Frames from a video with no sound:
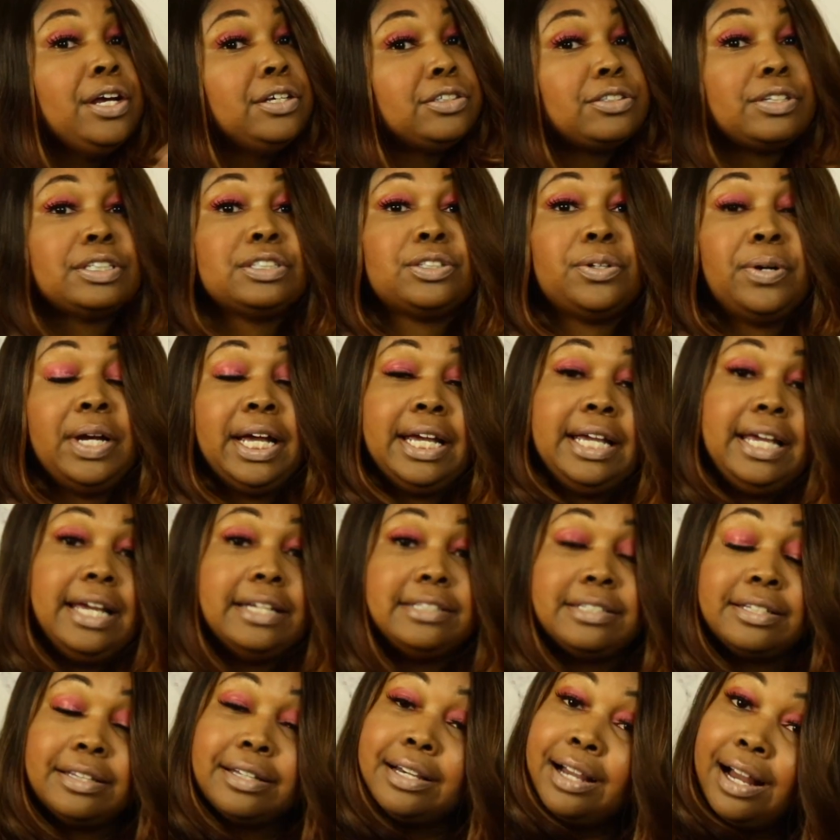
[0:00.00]
So let's go ahead and get
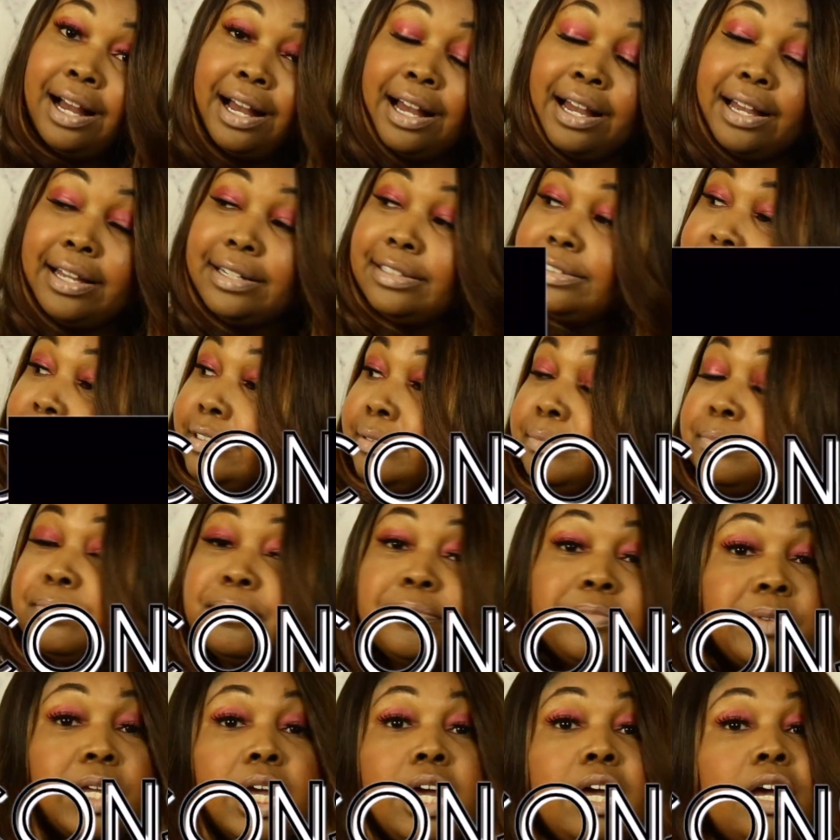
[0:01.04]
into the cons.
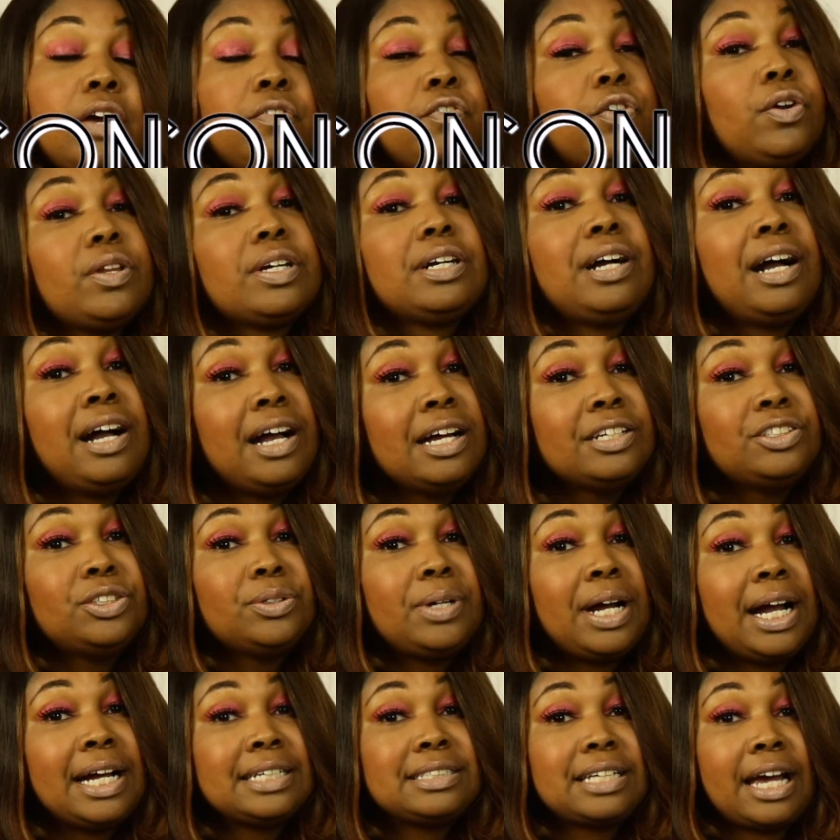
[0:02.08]
For the cons, you
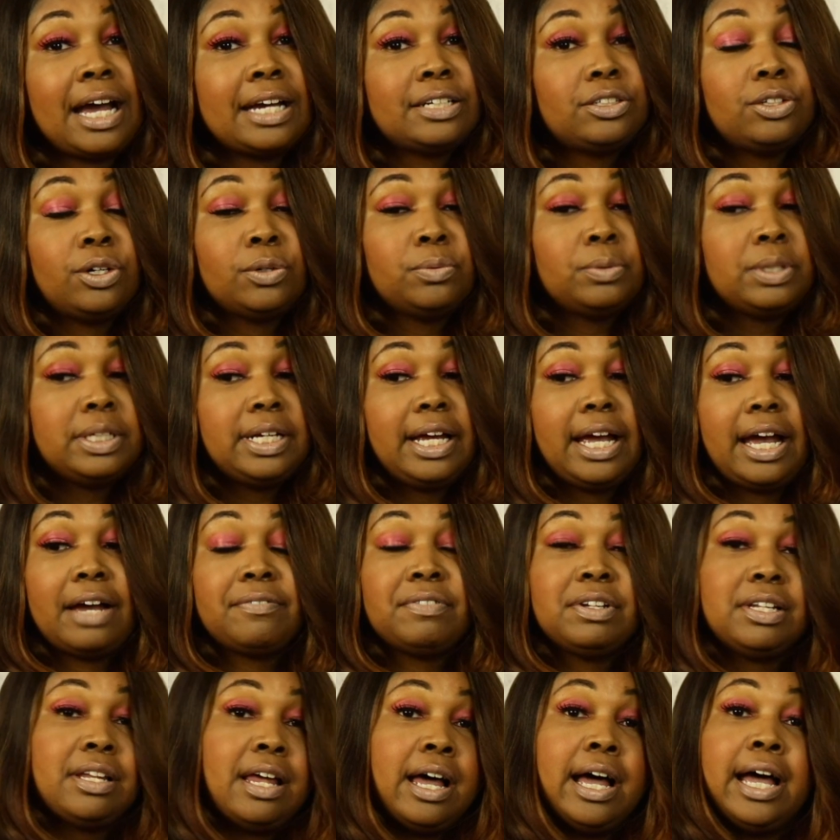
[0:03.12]
guys, I don't really have
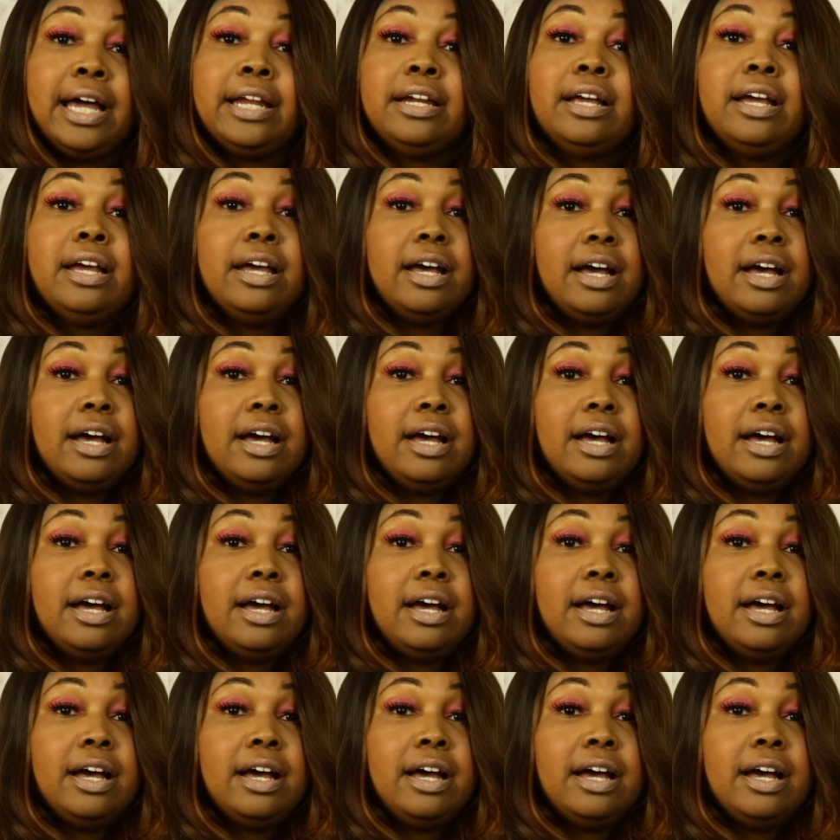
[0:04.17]
a lot.